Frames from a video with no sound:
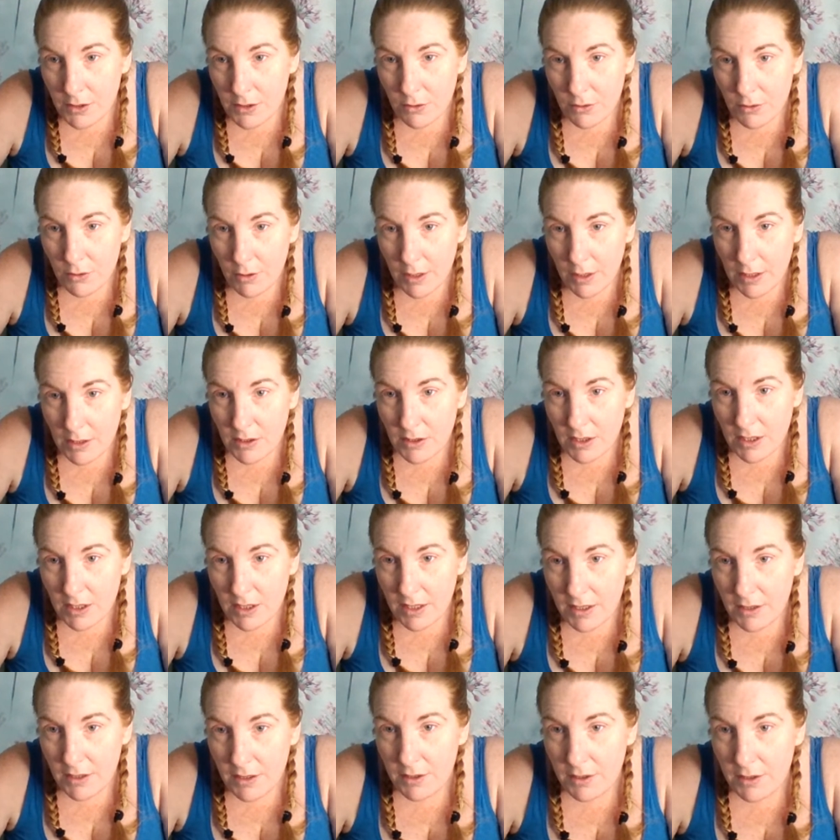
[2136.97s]
I don't know
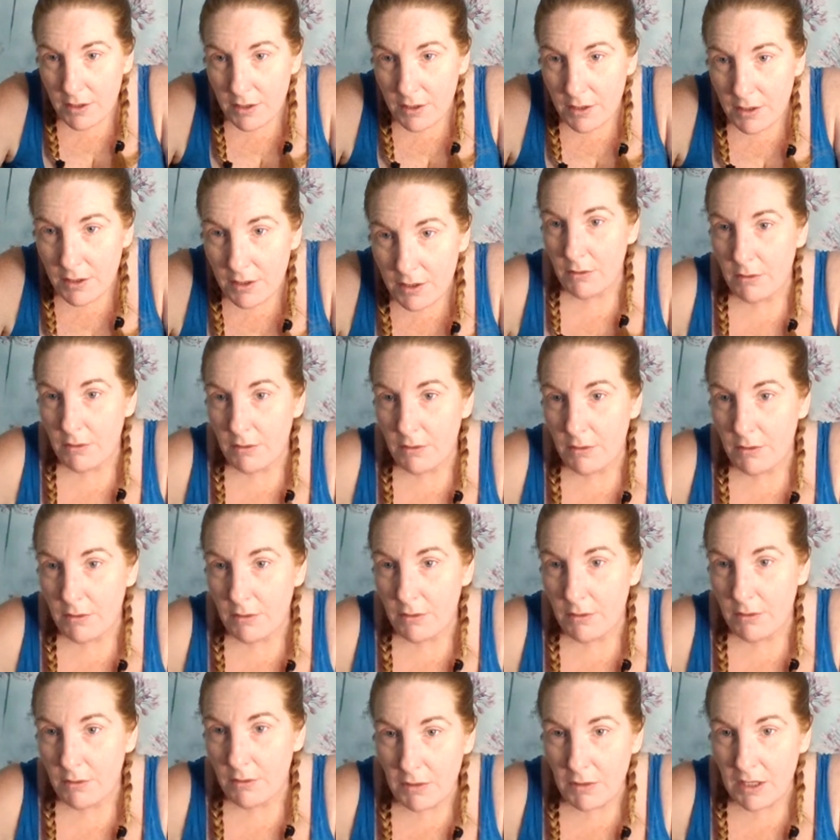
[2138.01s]
actually anything about his
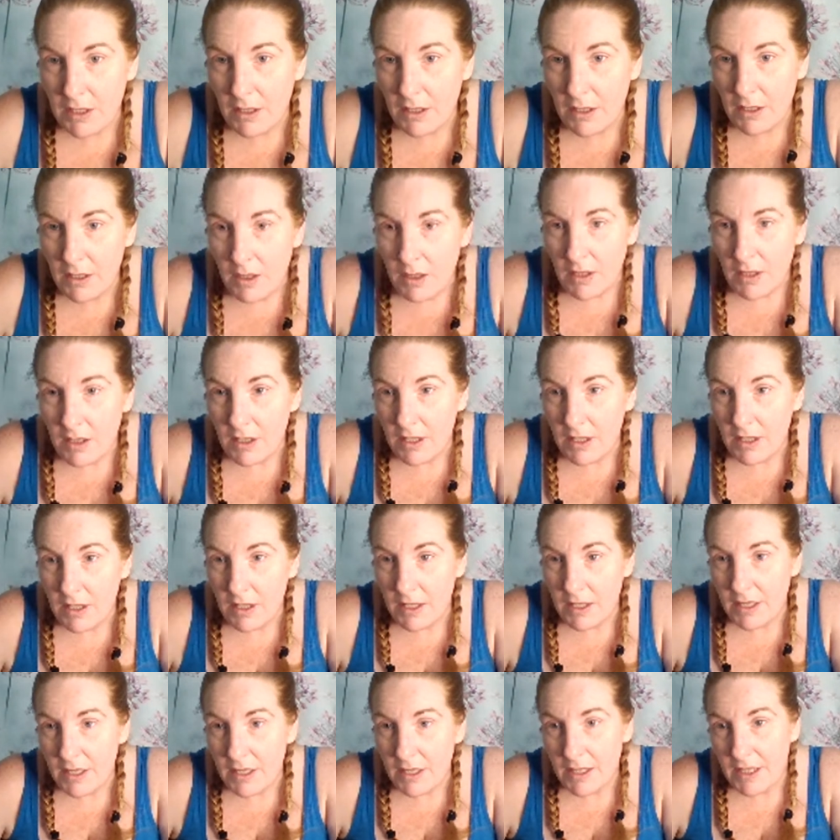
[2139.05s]
family,
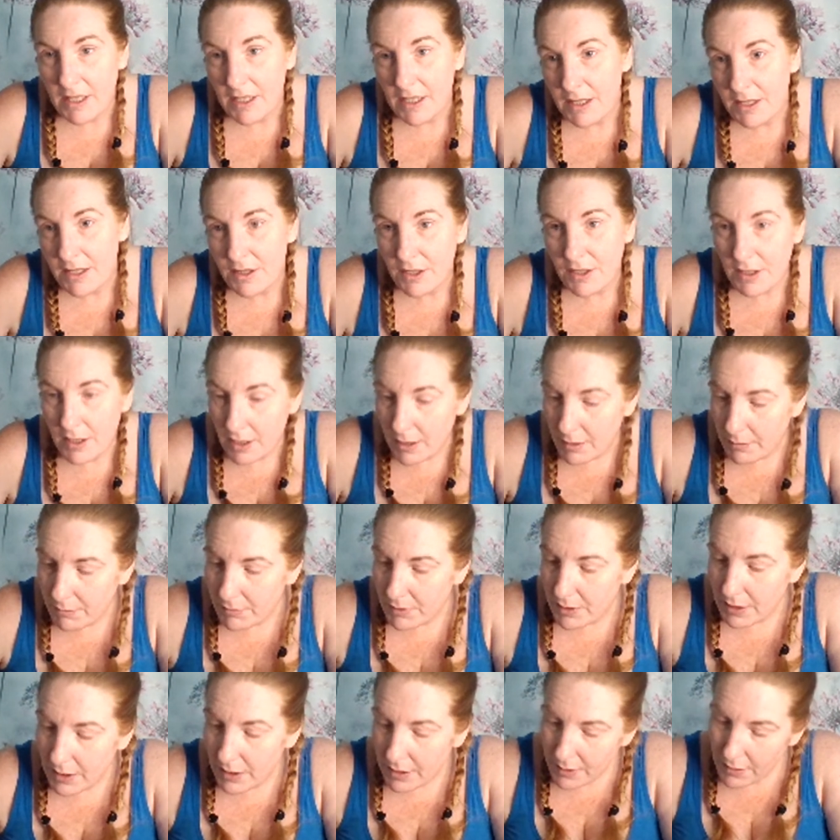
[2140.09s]
like anything happening.
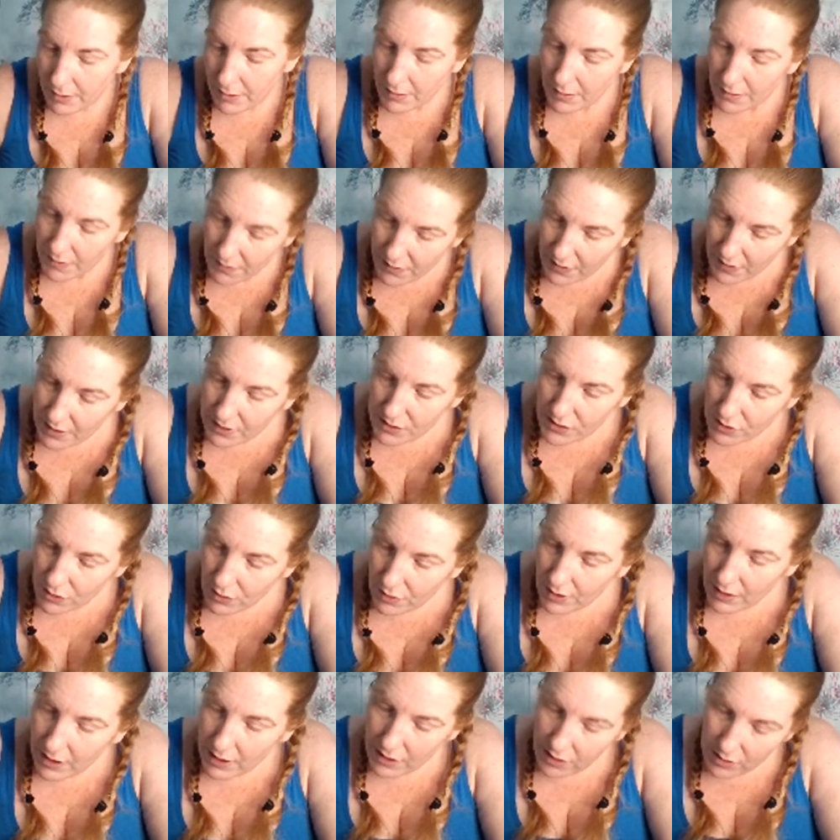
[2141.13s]
That's okay, you
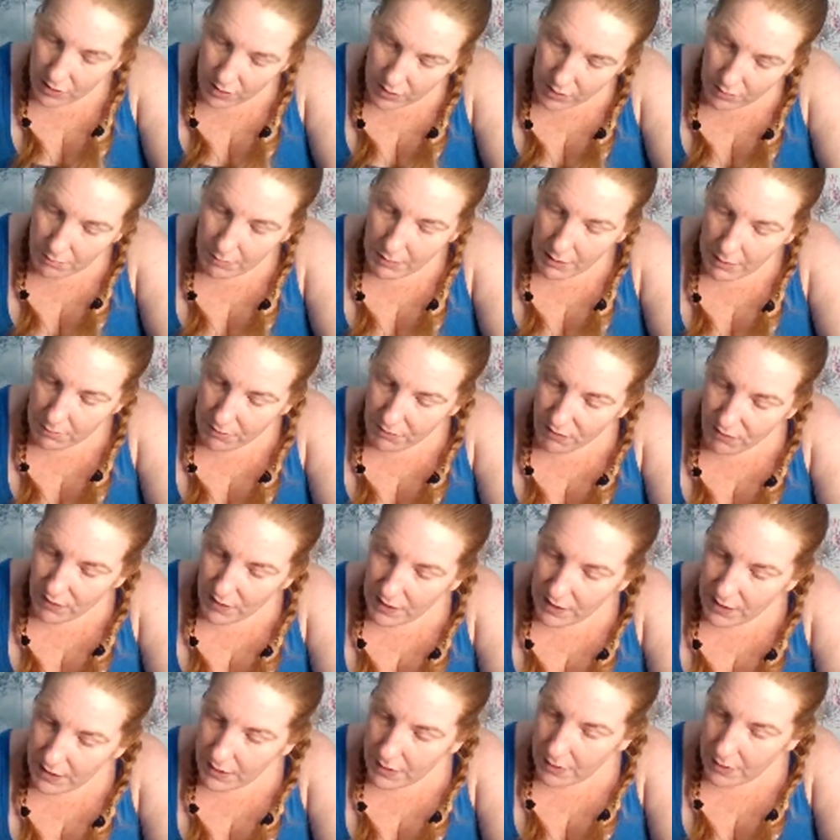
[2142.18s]
can maybe find out.